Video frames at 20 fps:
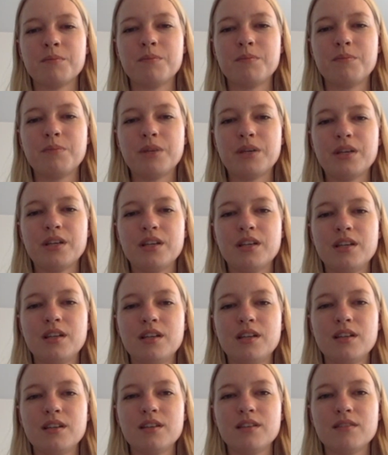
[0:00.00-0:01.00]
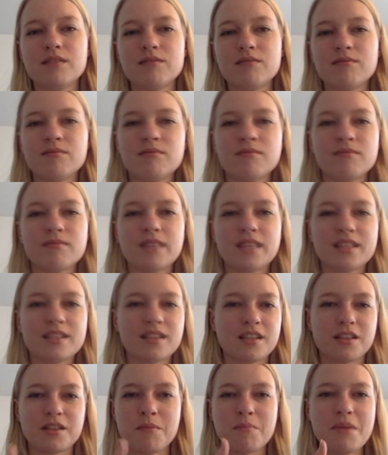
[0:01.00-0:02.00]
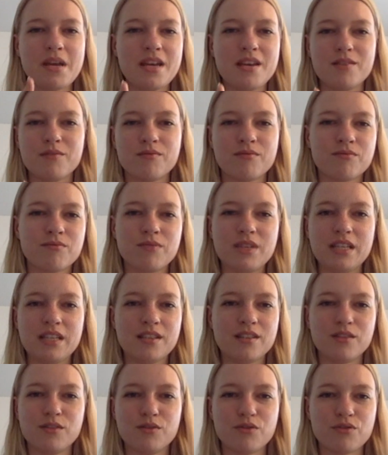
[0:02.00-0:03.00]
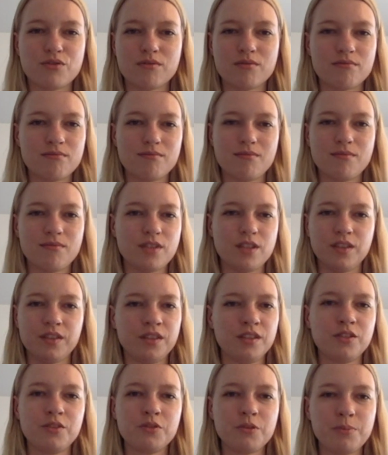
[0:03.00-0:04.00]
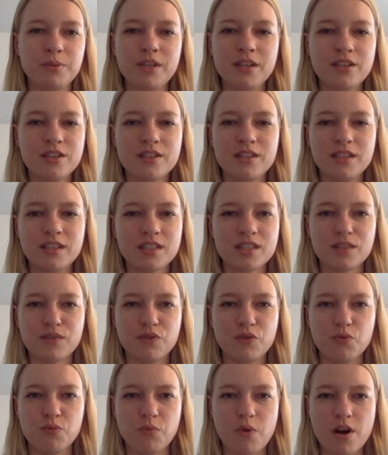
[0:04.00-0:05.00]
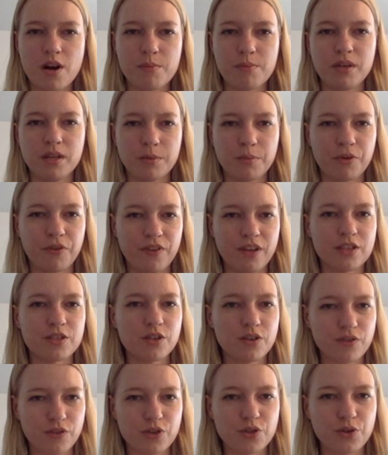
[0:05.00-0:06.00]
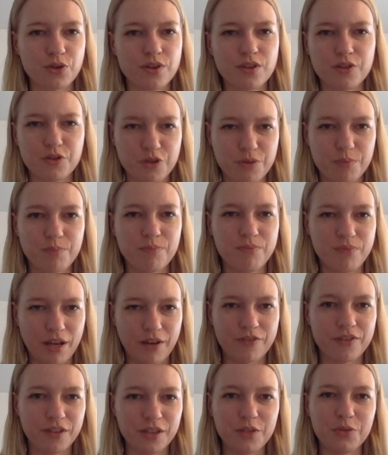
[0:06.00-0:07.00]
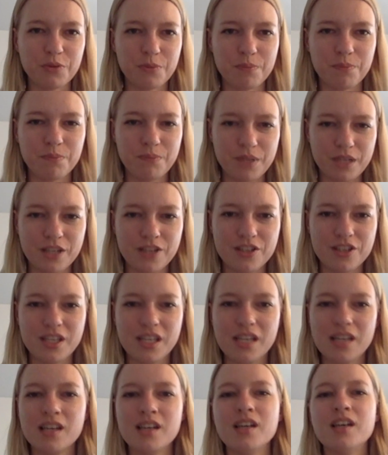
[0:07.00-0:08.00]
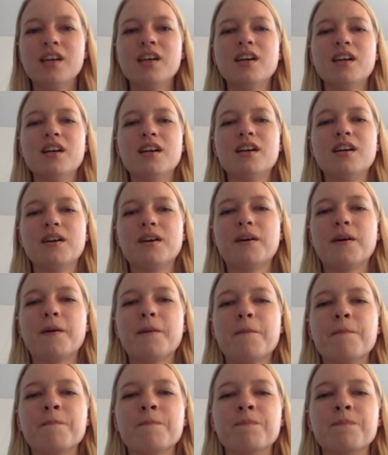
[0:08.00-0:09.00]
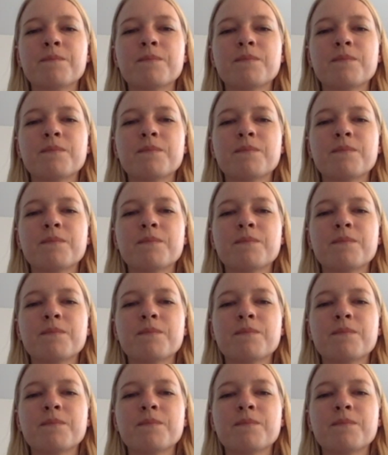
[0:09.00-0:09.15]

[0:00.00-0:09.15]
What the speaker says: But that's like the main reason you should clearly do a PhD is if you want to be a professor for sure, then you should definitely do a PhD. A